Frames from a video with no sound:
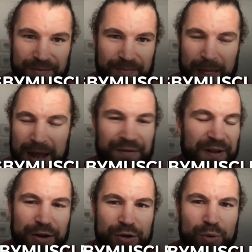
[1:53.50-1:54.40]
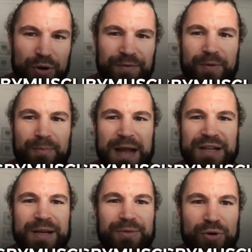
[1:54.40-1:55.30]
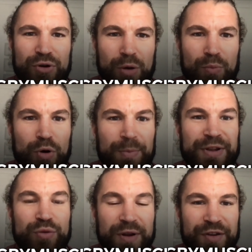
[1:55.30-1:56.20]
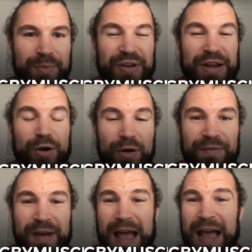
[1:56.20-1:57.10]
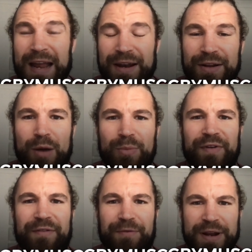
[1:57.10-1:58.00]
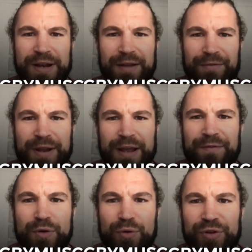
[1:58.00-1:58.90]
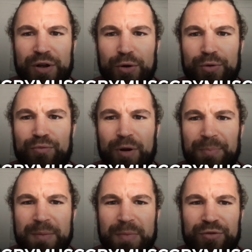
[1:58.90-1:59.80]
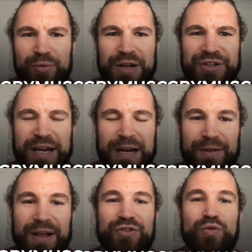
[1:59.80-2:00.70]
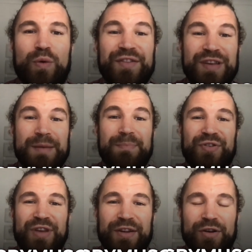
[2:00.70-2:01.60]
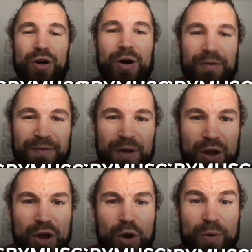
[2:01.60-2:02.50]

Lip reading: anything that you want from manscape.com will be 20% off and come with a free delivery if you use the code RugbyMuscle at checkout. That's 20% off with